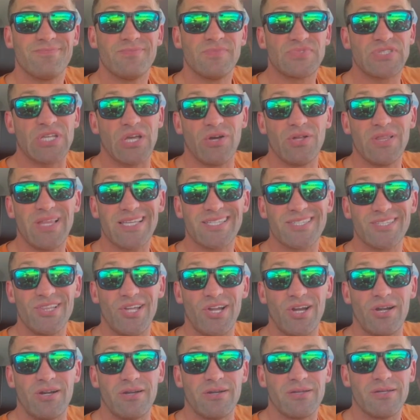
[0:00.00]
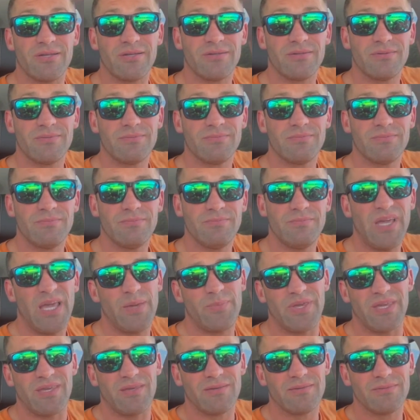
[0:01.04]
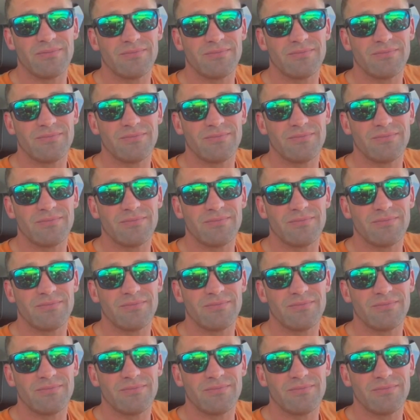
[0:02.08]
So lesson learned, maybe.